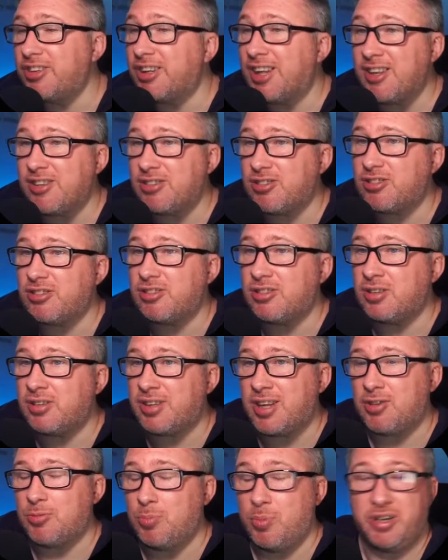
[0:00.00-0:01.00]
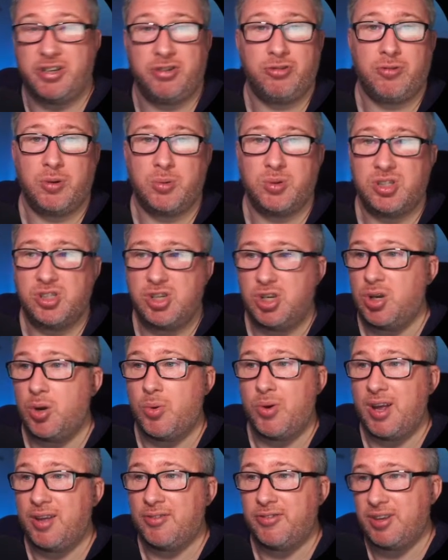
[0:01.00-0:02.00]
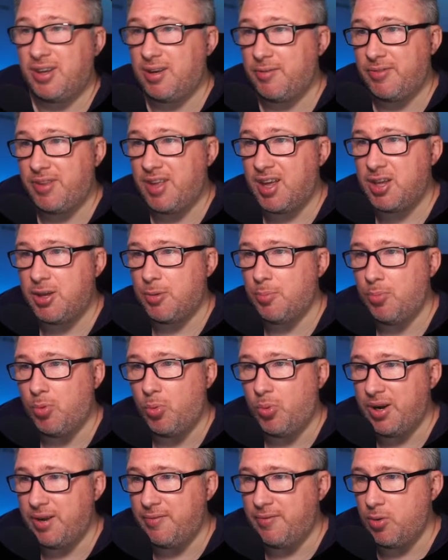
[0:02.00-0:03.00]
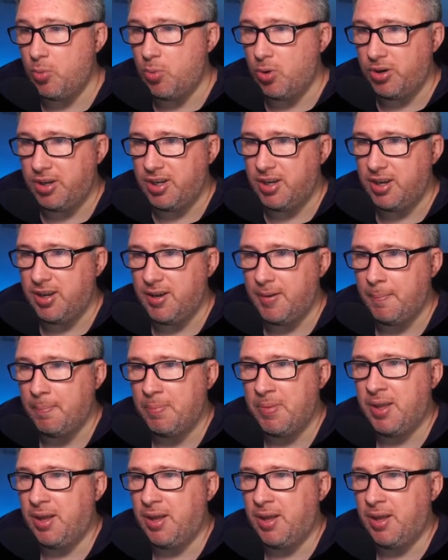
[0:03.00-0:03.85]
So that's my description. You don't have to have that. You can put whatever you want in there.